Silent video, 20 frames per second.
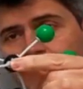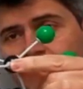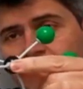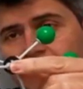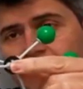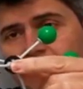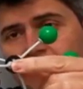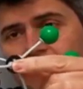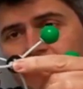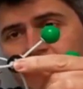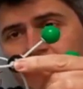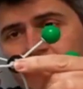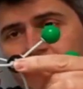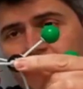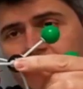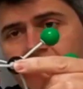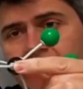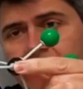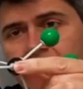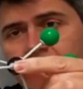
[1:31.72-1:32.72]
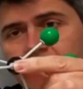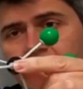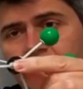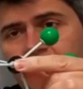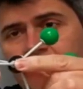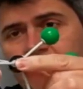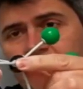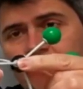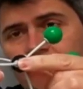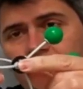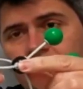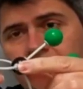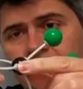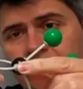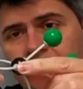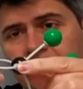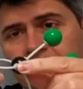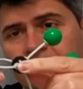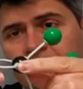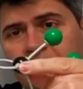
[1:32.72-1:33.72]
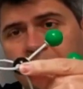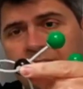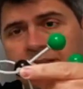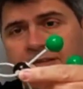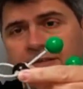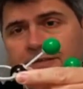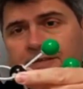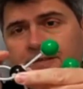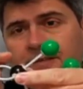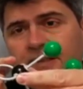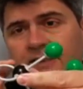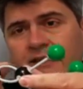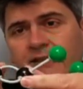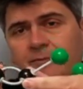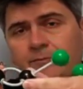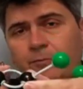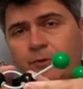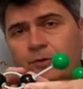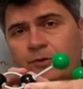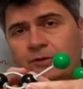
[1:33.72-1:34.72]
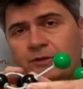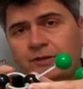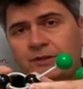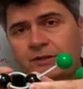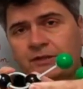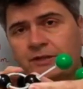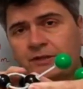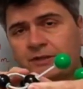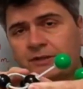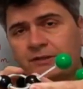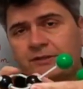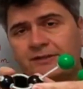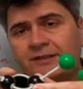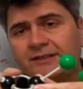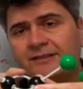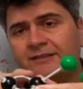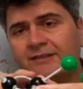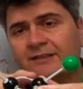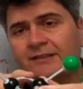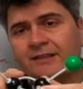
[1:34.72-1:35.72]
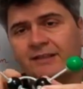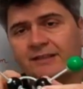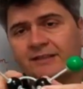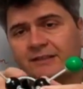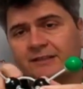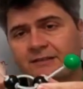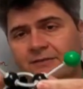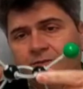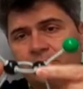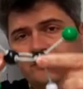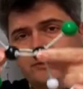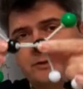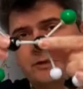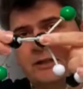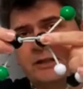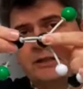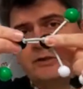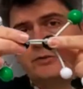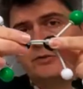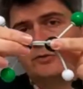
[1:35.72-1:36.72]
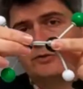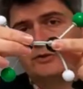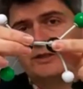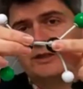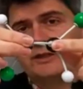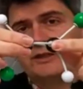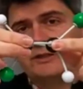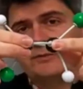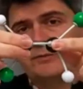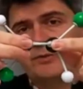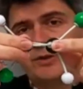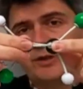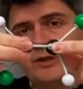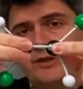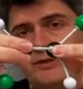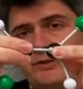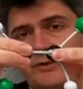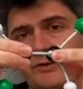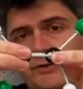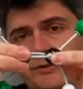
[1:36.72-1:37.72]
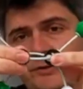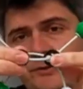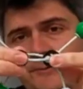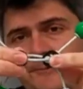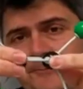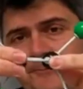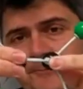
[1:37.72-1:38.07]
as you see, you cannot do that. The second bonding here doesn't let us to rotate the molecule.